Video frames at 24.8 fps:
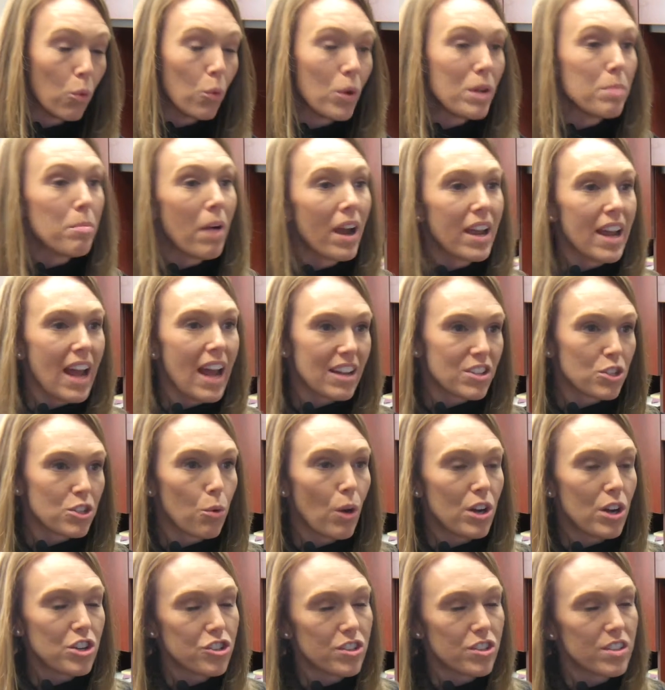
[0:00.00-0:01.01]
We might ask
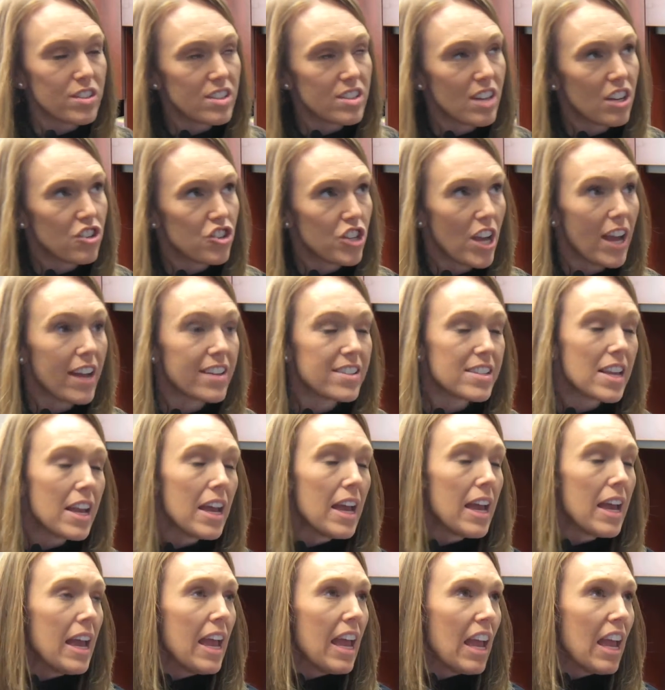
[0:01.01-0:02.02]
questions such as,
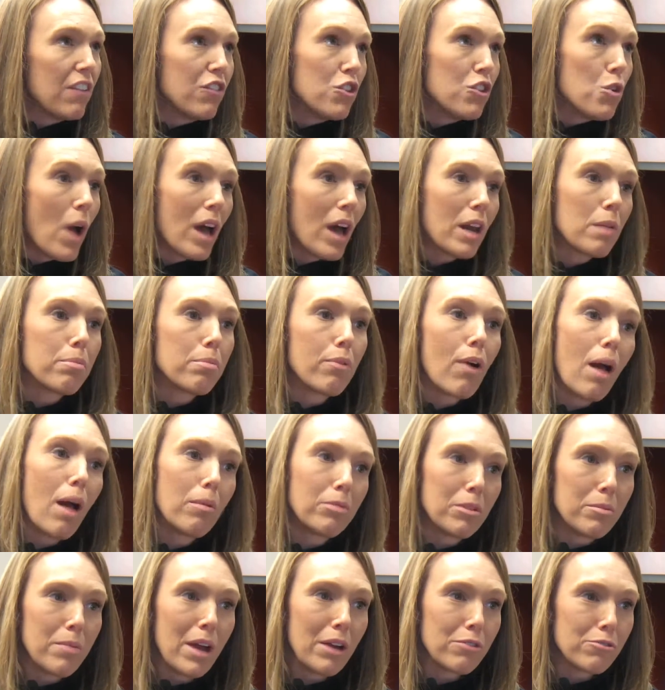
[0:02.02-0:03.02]
if you had a
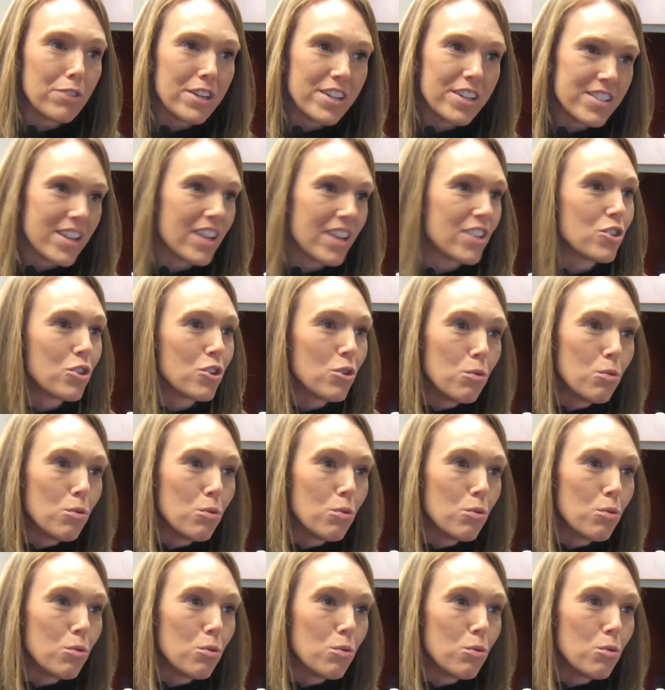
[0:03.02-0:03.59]
problem at recess,